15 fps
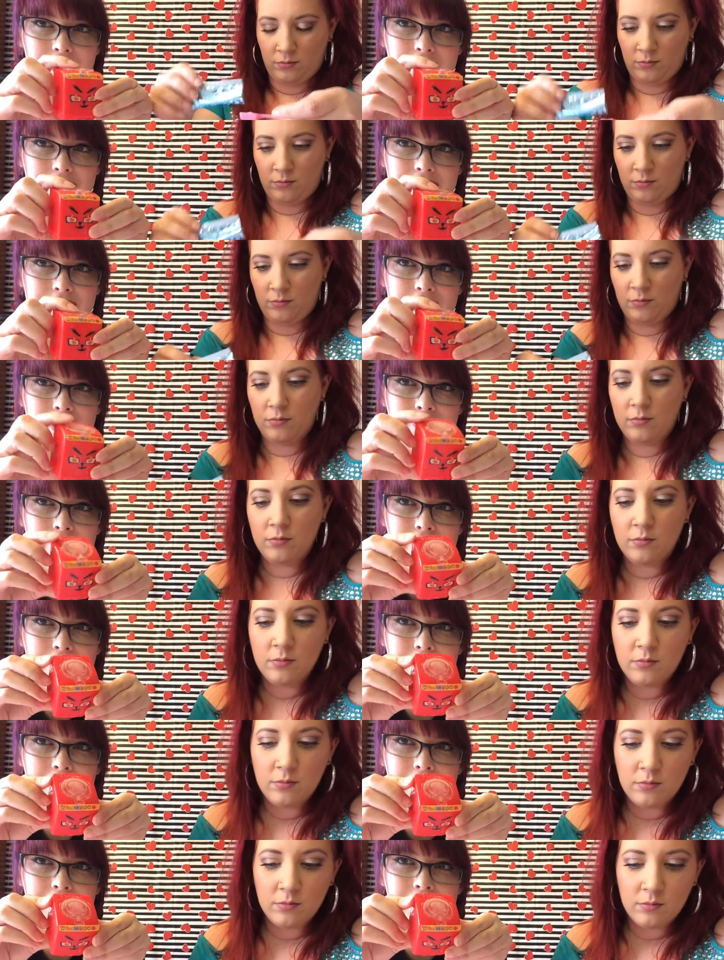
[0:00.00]
Speaker 1: they're on sale
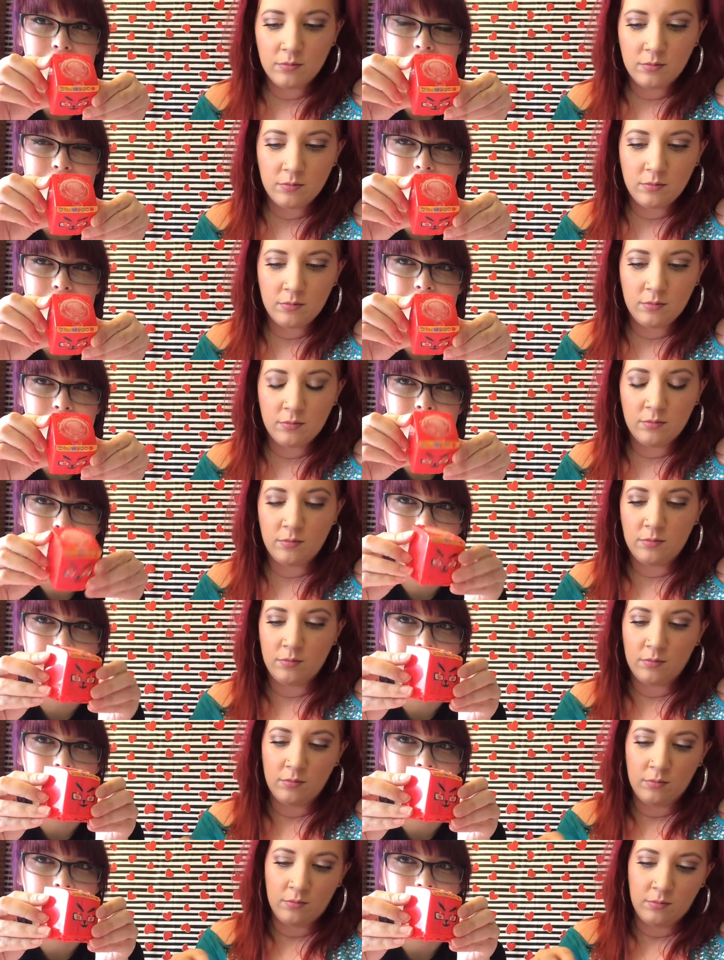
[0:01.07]
for 99
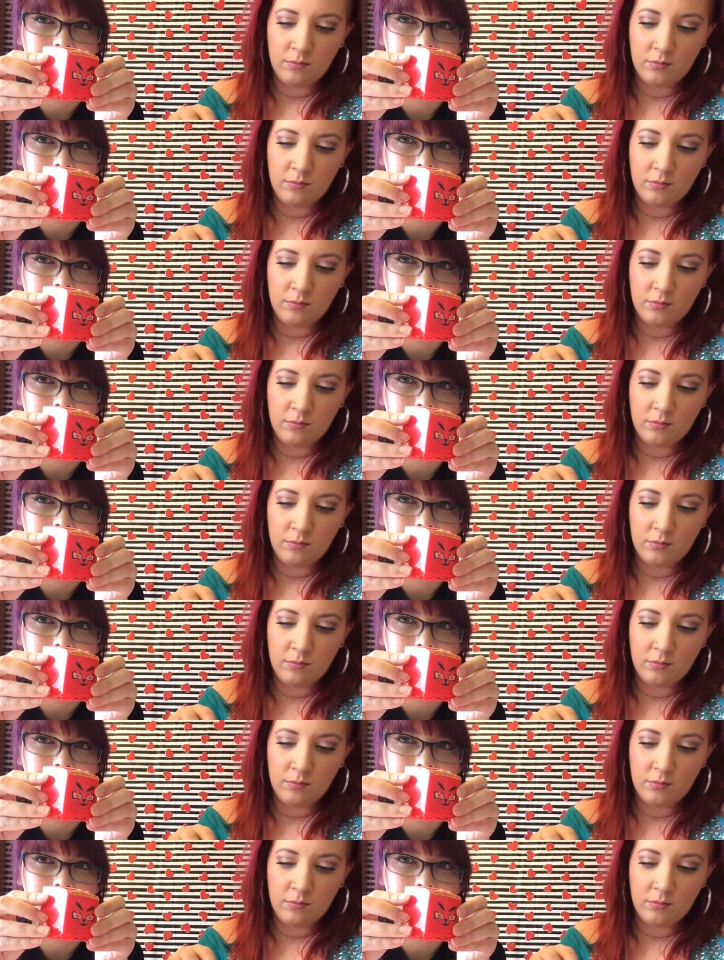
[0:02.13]
cents.